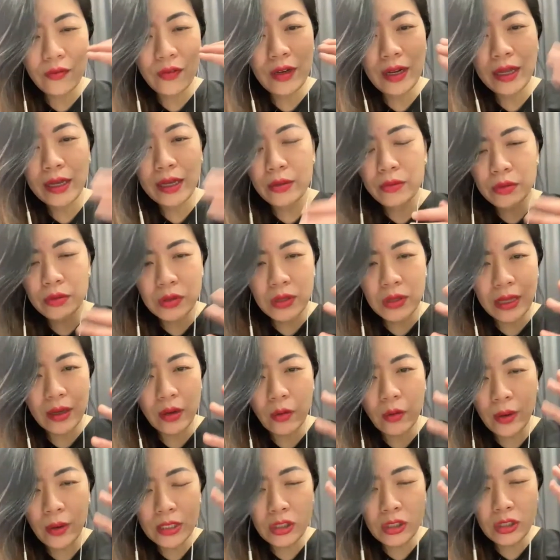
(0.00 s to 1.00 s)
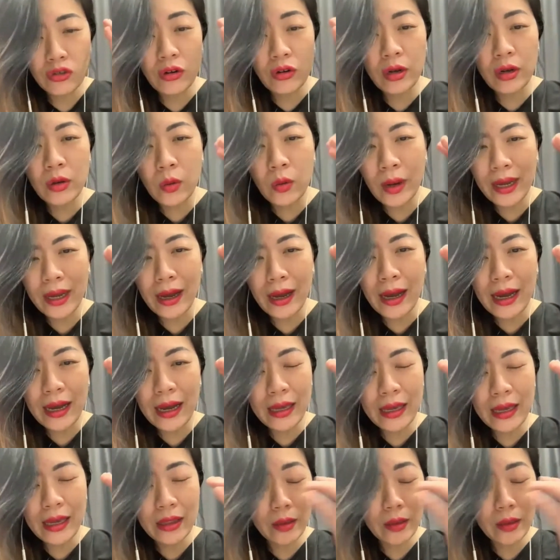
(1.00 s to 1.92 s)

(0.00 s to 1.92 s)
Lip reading: I feel like it was like quite strong, quite high